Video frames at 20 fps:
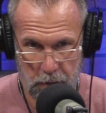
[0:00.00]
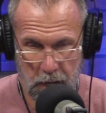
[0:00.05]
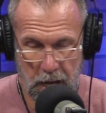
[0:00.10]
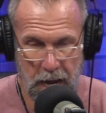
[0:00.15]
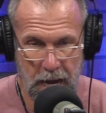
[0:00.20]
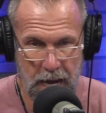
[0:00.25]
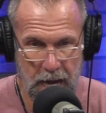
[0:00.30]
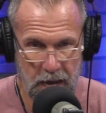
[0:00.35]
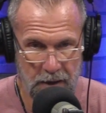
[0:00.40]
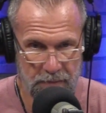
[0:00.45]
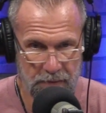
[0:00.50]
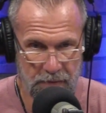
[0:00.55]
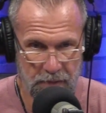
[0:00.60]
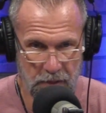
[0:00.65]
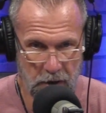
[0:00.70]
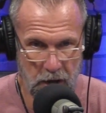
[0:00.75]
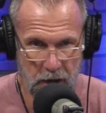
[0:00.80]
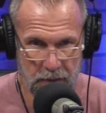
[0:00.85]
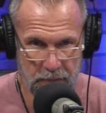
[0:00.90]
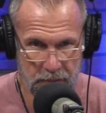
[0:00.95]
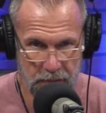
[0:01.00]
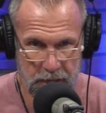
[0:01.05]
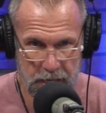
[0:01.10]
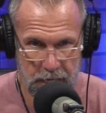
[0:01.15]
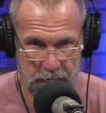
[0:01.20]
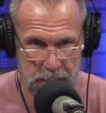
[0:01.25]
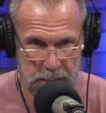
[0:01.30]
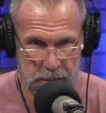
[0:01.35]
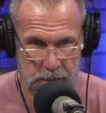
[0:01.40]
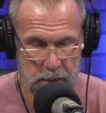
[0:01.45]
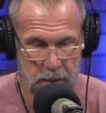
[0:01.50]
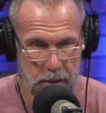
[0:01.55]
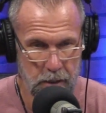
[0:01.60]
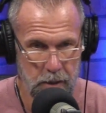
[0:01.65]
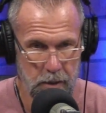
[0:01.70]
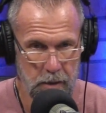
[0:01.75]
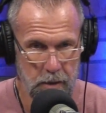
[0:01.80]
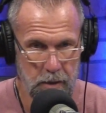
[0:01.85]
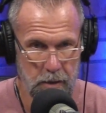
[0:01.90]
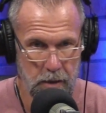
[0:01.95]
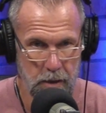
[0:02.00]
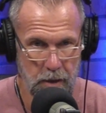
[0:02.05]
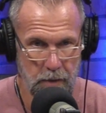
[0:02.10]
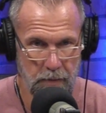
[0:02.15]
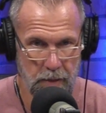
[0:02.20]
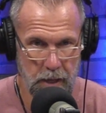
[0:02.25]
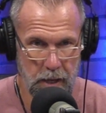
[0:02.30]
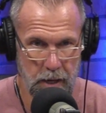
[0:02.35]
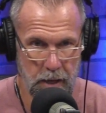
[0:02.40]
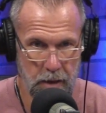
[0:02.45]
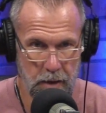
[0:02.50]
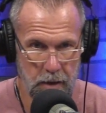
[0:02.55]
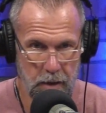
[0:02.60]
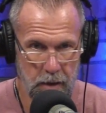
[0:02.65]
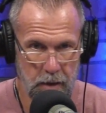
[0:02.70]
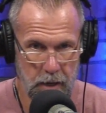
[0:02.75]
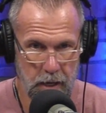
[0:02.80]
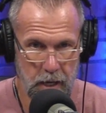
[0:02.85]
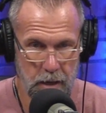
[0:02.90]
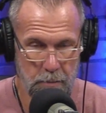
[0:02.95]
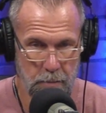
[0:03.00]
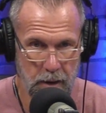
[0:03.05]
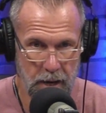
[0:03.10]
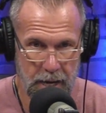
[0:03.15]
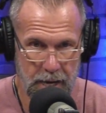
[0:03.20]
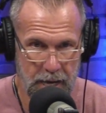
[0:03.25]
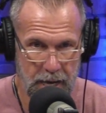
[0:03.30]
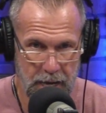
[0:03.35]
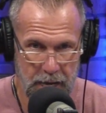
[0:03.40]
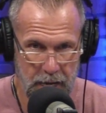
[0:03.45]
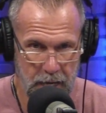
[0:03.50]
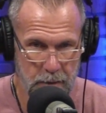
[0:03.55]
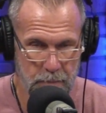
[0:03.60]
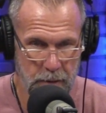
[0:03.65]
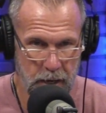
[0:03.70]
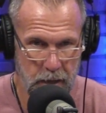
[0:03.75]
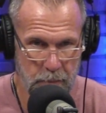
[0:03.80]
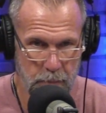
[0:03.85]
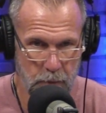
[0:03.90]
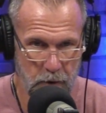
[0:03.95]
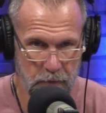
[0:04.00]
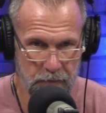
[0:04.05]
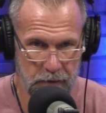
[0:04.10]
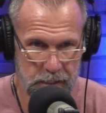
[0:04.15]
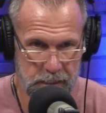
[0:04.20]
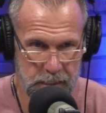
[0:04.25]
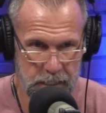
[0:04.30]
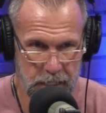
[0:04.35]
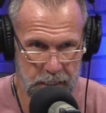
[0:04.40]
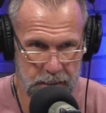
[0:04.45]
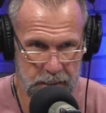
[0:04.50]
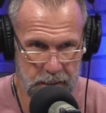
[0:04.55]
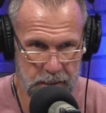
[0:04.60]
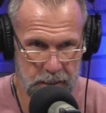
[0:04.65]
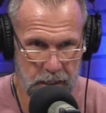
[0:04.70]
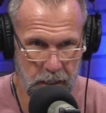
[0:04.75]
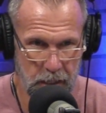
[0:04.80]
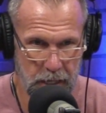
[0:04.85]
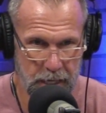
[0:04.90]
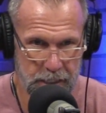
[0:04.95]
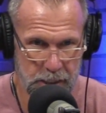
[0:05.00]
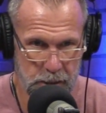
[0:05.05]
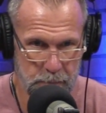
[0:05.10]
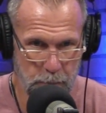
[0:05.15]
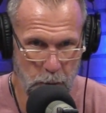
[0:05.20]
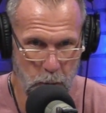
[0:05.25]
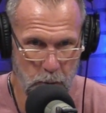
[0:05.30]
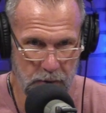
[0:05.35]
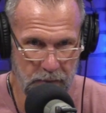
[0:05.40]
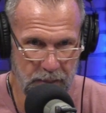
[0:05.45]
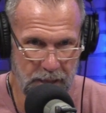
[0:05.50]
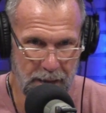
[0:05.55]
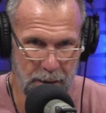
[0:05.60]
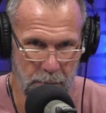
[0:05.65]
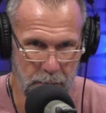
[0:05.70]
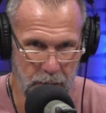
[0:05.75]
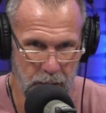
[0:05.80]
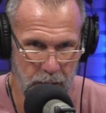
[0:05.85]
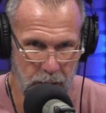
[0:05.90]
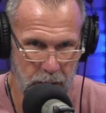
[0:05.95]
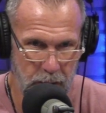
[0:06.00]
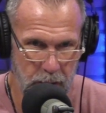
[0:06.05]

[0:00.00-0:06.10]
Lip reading: I have thought things that in my head made perfect sense until I spoke them.